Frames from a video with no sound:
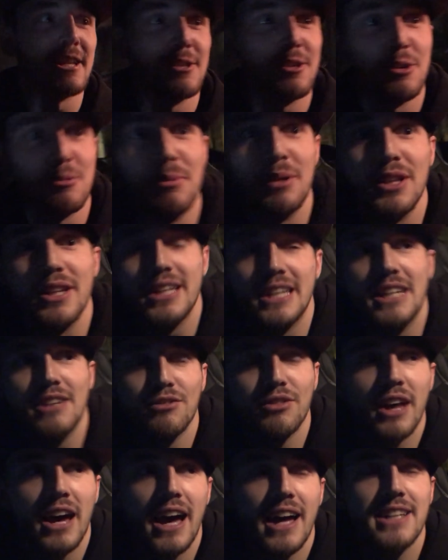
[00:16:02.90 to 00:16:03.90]
I do
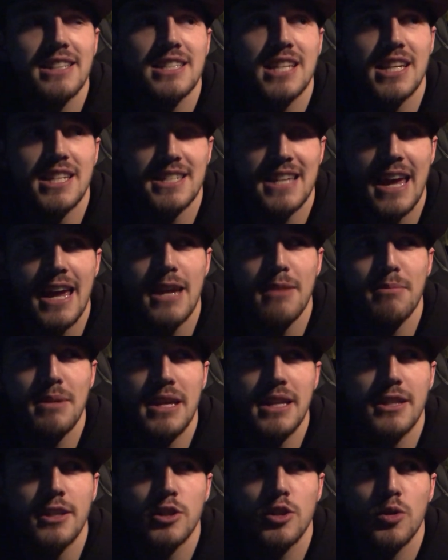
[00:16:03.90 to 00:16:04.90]
believe that today
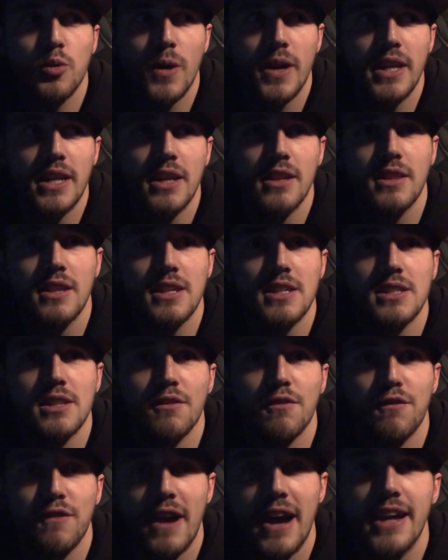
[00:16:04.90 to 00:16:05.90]
being the 20th is
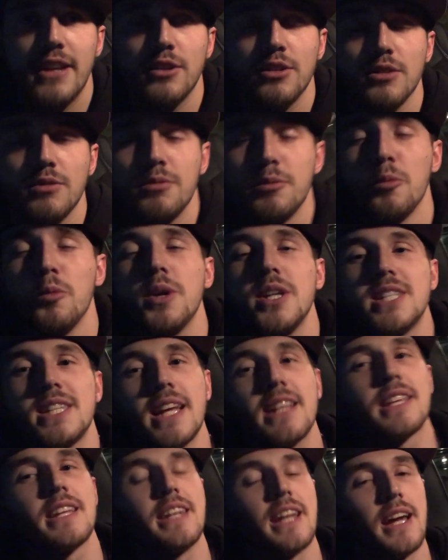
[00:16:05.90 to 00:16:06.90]
the final. We
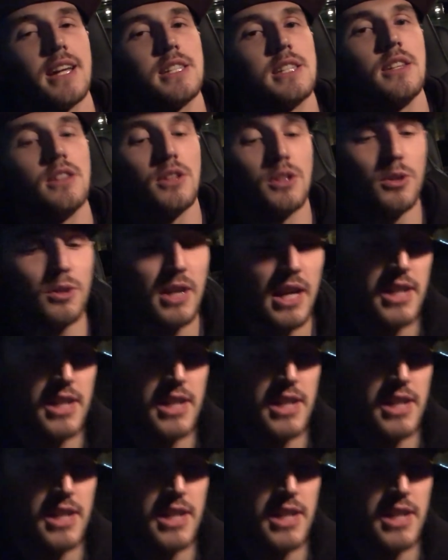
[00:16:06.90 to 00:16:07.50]
said the 19th to